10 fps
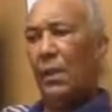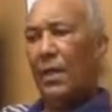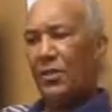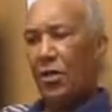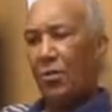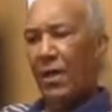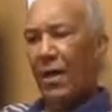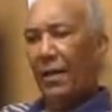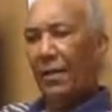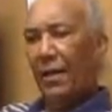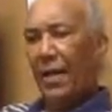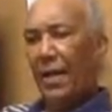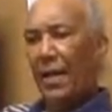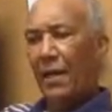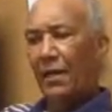at Tarboro High.
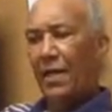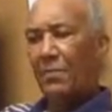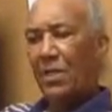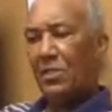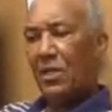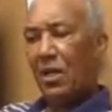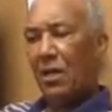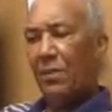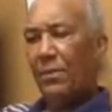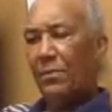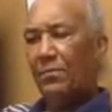And I kept that job,